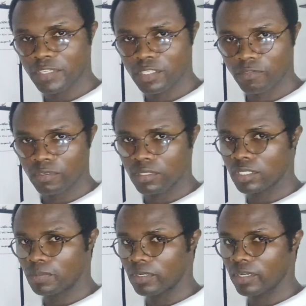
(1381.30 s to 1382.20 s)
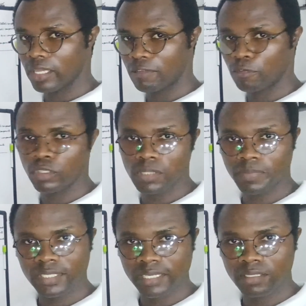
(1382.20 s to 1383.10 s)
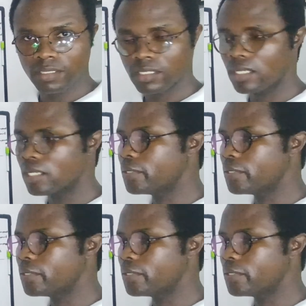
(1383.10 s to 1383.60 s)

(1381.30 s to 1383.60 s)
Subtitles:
of a spur gear, 40%.